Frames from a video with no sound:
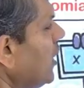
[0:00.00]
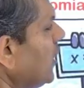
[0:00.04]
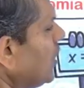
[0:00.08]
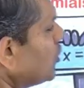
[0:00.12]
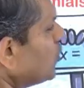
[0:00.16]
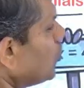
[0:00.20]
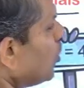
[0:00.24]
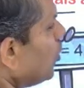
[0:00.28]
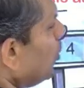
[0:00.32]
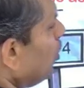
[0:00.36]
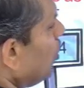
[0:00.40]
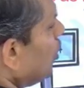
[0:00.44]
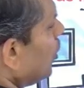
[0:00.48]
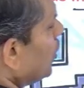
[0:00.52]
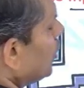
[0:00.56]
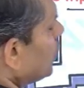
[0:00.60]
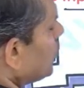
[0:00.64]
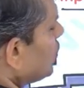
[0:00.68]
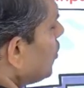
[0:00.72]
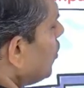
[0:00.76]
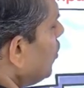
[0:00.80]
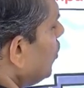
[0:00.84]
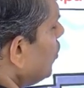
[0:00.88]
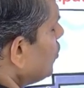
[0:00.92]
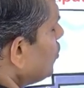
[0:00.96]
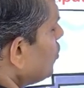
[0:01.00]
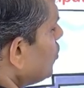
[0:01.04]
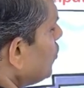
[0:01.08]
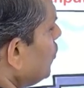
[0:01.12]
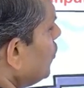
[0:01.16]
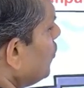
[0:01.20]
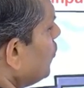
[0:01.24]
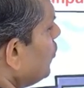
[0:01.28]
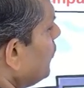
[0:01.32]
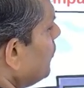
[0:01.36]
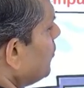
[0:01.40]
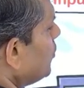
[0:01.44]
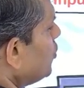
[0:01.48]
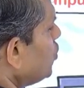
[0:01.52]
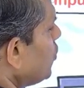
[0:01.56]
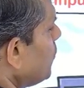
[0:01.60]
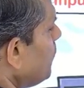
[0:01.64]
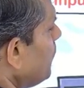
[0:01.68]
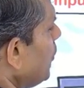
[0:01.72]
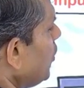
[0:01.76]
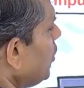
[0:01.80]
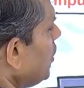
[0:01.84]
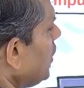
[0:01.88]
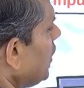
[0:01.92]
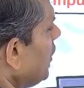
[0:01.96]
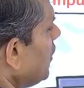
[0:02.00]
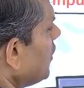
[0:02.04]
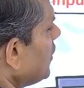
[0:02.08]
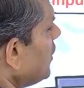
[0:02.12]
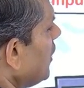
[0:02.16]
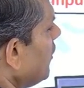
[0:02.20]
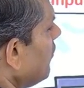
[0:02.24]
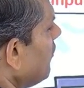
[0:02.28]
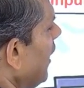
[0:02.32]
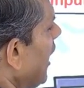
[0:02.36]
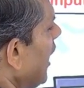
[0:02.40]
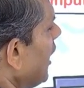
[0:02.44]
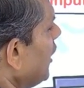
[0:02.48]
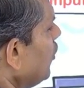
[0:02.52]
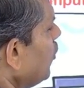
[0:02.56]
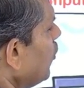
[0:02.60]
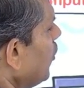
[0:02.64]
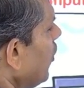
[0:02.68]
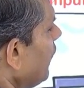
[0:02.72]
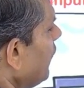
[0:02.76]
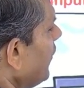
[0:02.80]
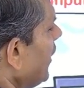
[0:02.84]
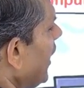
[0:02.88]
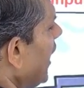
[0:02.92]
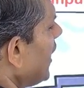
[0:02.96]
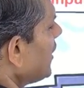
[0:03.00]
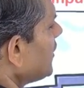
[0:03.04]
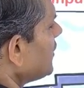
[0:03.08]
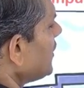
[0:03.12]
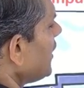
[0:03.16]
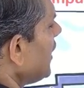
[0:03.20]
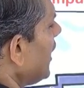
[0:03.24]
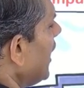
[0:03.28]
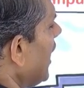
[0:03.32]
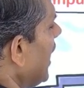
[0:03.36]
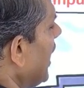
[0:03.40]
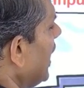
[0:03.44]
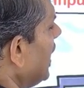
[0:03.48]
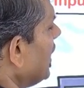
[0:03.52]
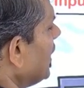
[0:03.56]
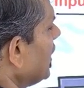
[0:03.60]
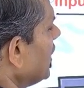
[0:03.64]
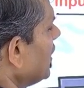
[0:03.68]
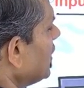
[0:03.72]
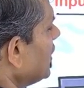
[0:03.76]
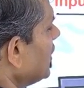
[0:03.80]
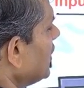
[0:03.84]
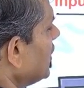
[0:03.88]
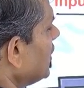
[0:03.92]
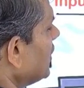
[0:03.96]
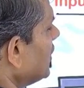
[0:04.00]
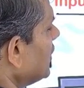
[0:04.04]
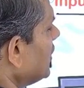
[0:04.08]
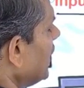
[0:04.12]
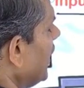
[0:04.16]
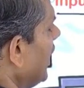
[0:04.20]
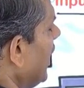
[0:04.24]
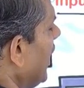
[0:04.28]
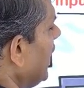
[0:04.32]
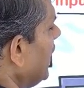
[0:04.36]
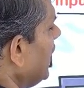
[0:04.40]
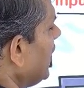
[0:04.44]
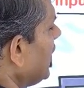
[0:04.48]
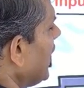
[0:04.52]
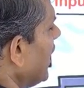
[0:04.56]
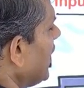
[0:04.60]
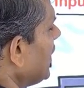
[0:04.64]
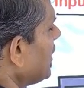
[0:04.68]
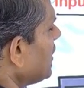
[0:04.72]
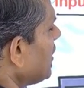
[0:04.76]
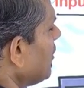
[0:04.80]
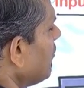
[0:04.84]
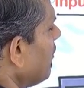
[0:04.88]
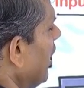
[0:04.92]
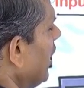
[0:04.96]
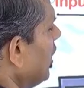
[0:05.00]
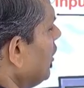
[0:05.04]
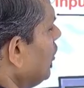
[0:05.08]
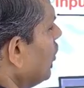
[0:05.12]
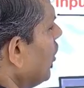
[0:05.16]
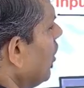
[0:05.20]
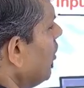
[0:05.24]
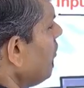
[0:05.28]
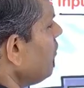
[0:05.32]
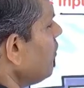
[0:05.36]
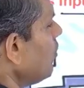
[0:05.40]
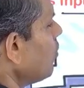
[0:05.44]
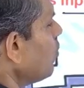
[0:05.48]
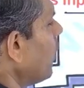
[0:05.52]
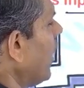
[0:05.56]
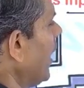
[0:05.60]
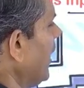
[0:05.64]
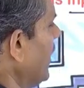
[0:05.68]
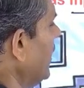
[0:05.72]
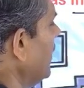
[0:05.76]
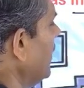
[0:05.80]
So to put the value of x and get the value of y.